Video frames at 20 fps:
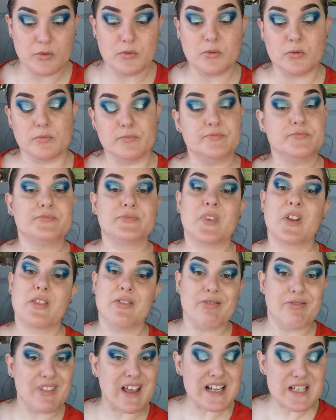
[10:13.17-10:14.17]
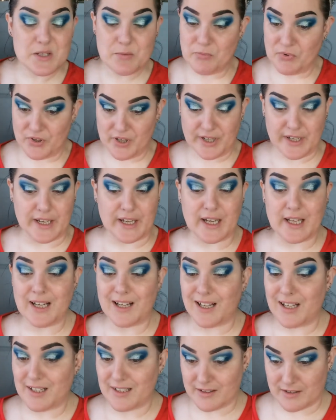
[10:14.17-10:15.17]
Ooh, that's pretty. I
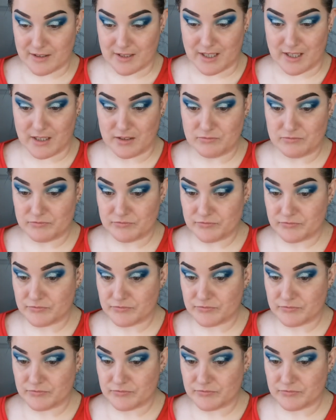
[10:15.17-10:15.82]
like that.